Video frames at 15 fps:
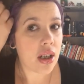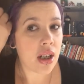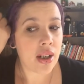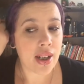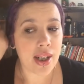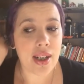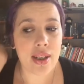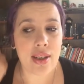I
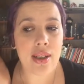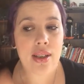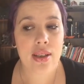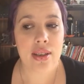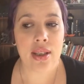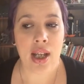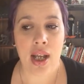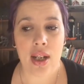
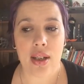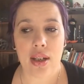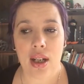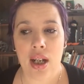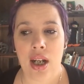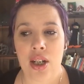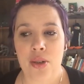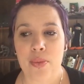reckon that
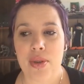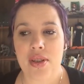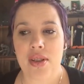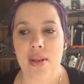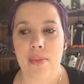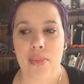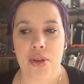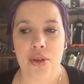
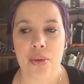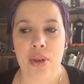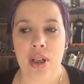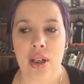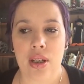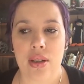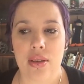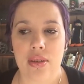100%
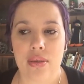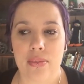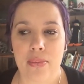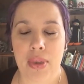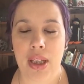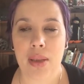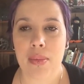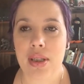pure
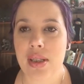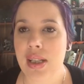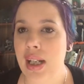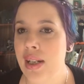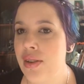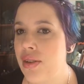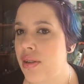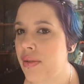
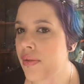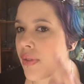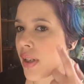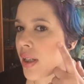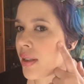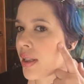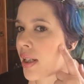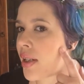pigmentation
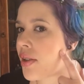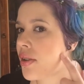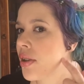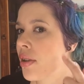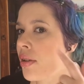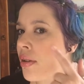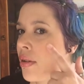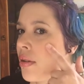
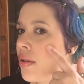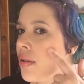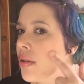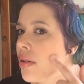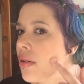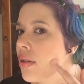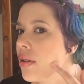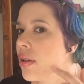foundation
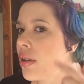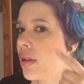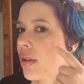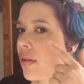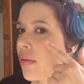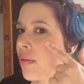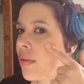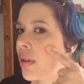
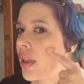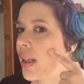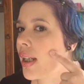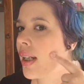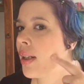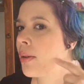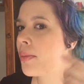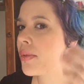really
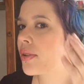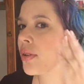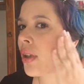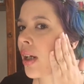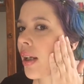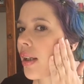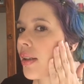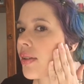helps.
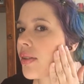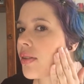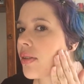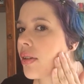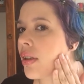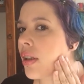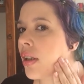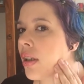Like,
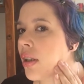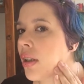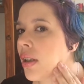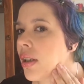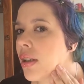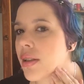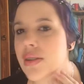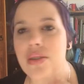
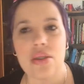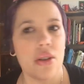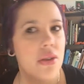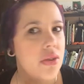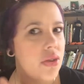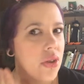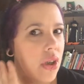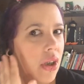so
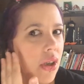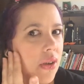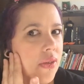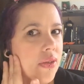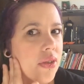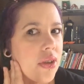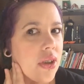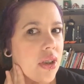
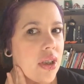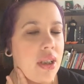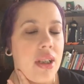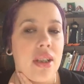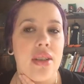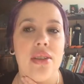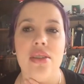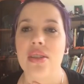soft,
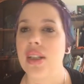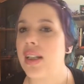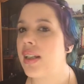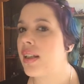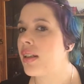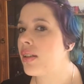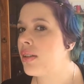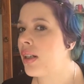you can
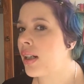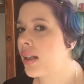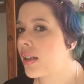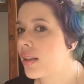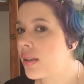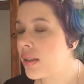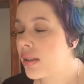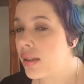see,
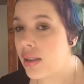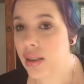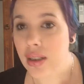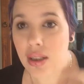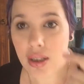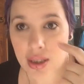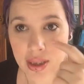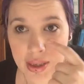like,
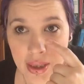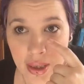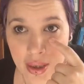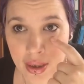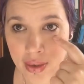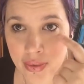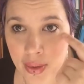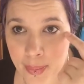I know
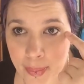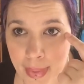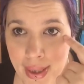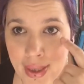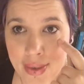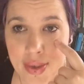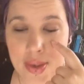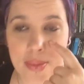I've got
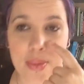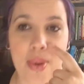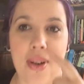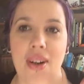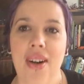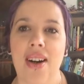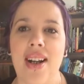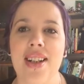bags and
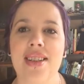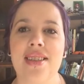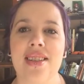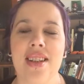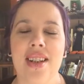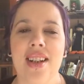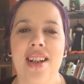eyes.